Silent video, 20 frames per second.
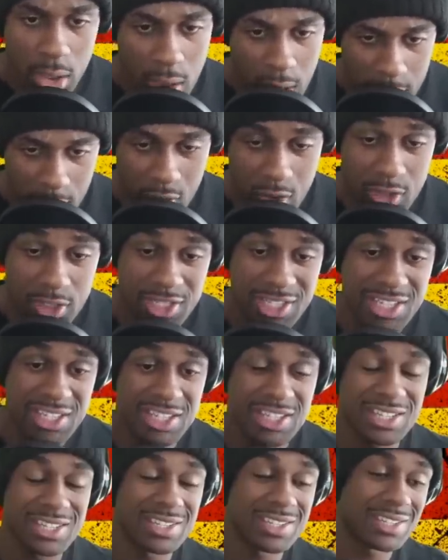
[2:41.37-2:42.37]

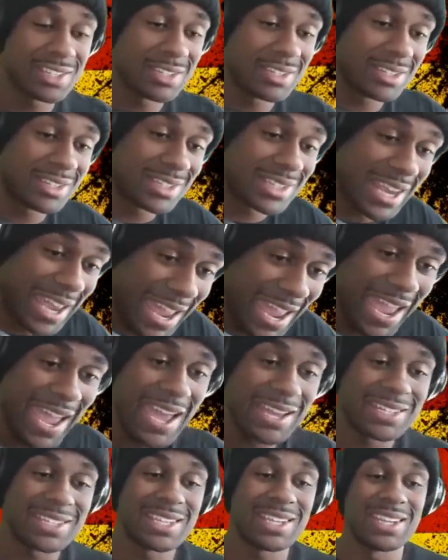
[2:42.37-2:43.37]
Dude's
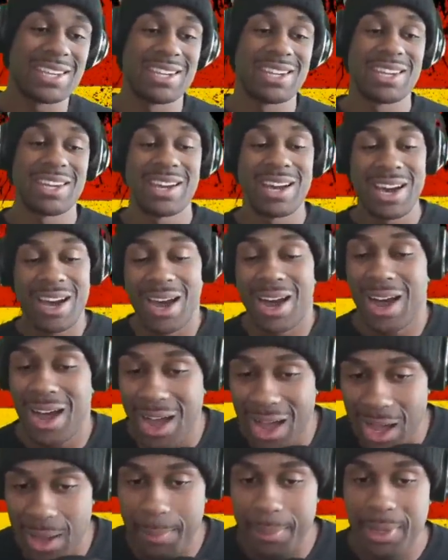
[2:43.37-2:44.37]
tatted
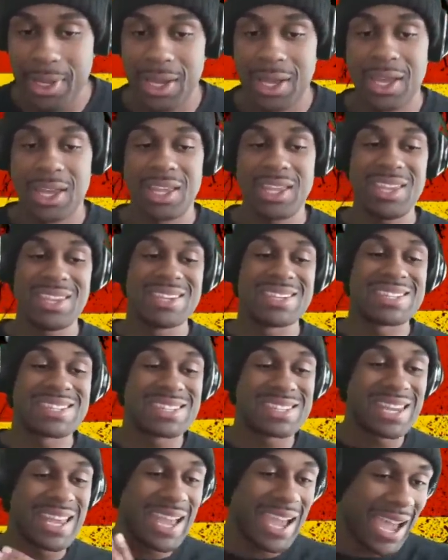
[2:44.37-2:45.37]
up. He is
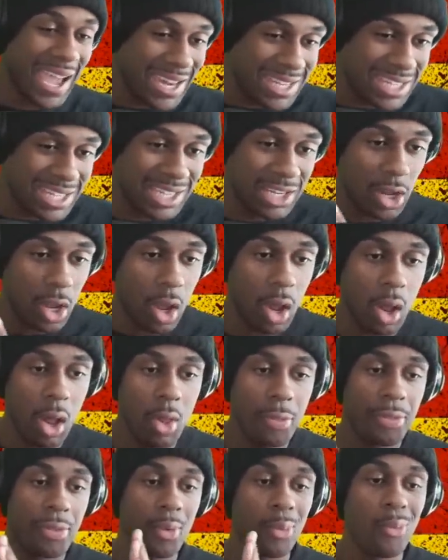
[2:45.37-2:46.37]
tatted
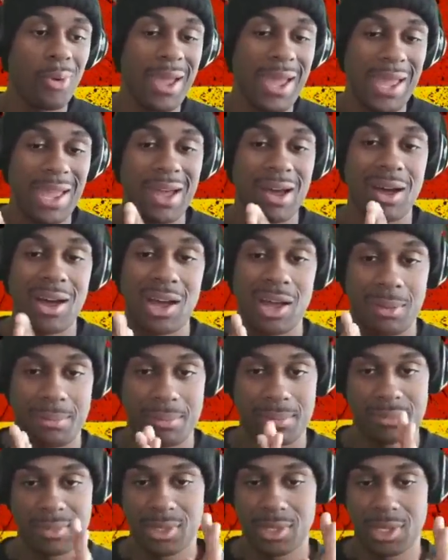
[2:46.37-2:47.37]
all the way up.
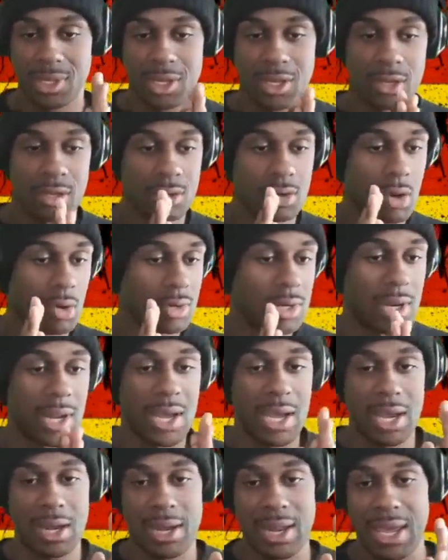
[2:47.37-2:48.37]
No
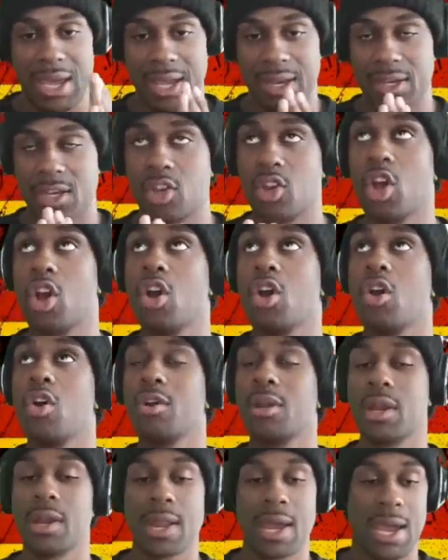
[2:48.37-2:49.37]
denying that. No
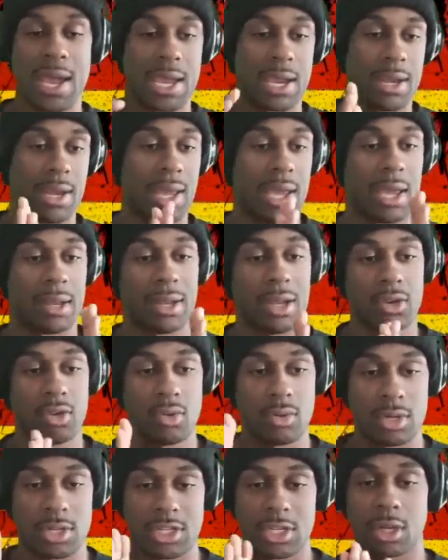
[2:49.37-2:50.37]
denying that. That dude
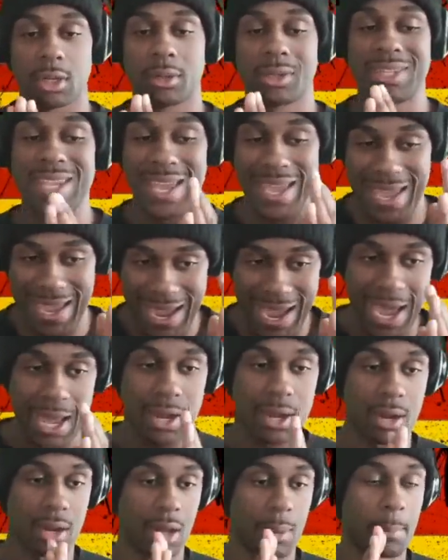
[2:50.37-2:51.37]
is
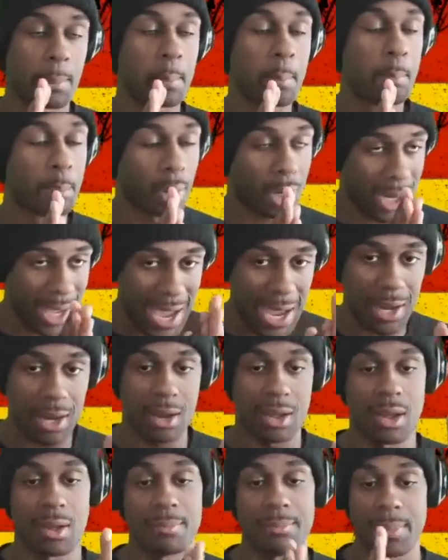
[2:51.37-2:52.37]
tatted up. Bratted
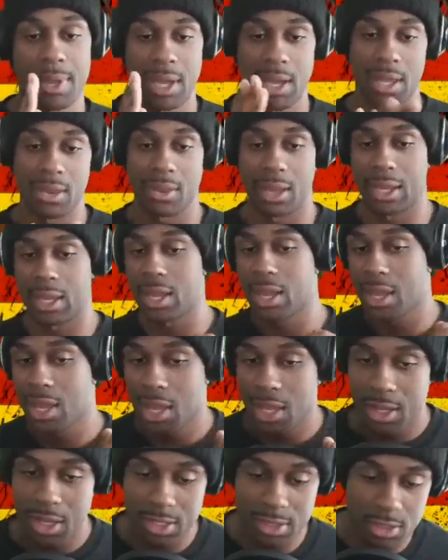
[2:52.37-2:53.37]
up, man. Like,
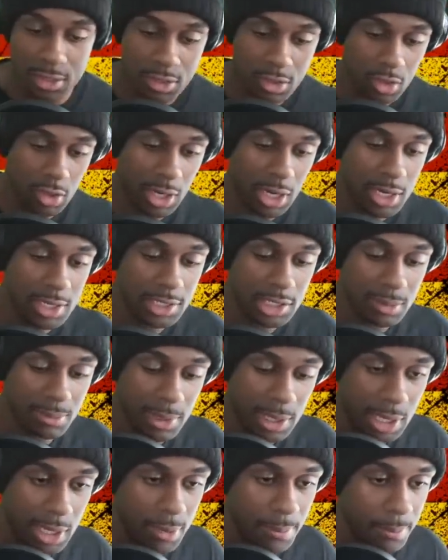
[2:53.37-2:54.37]
it is crazy,
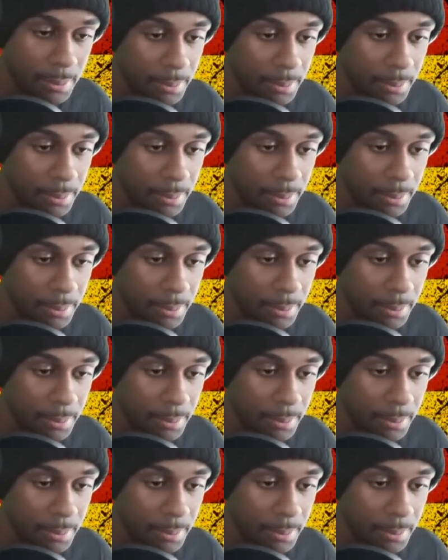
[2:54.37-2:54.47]
man.